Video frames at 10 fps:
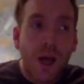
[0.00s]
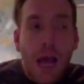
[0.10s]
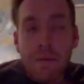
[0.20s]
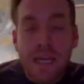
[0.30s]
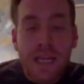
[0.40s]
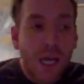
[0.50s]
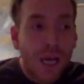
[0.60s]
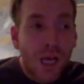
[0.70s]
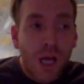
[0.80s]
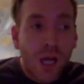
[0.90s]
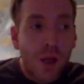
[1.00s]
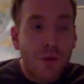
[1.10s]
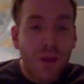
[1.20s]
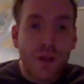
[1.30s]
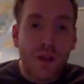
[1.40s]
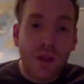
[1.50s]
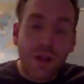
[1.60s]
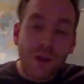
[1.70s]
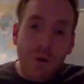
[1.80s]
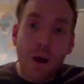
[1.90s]
I mean,
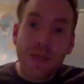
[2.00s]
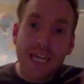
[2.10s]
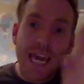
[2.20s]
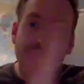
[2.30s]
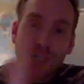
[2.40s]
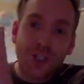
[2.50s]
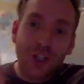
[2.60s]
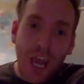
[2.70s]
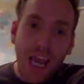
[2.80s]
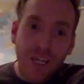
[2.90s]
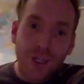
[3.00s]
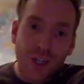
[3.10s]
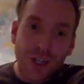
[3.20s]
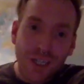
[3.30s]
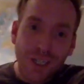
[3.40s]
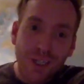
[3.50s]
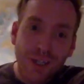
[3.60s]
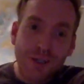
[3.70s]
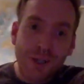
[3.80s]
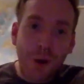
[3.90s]
throughout the years it's changed.
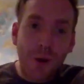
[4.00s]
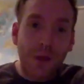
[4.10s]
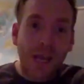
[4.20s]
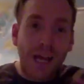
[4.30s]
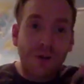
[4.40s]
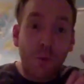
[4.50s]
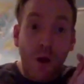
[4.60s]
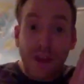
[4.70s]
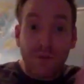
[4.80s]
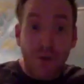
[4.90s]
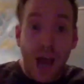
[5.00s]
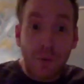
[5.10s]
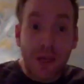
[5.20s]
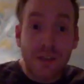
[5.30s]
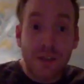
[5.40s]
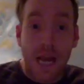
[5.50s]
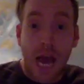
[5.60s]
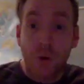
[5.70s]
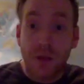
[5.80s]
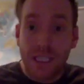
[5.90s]
So kind of what they've ran with. So
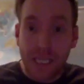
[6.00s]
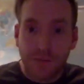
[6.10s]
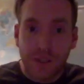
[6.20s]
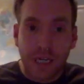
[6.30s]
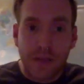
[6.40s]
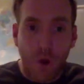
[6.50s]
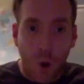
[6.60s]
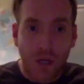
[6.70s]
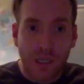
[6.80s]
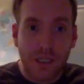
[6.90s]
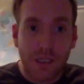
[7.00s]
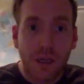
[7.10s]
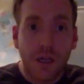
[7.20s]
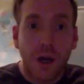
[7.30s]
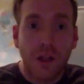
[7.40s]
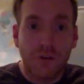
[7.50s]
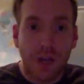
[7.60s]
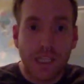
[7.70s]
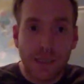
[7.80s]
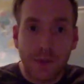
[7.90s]
now they're definitely focused on the
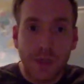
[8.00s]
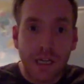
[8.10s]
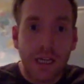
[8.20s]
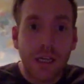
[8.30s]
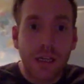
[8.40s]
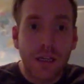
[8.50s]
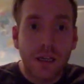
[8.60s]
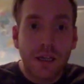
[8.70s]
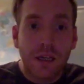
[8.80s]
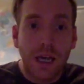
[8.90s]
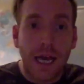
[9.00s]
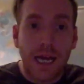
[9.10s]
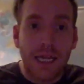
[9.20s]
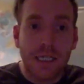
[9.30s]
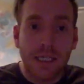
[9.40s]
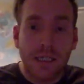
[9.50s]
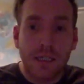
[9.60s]
trans community and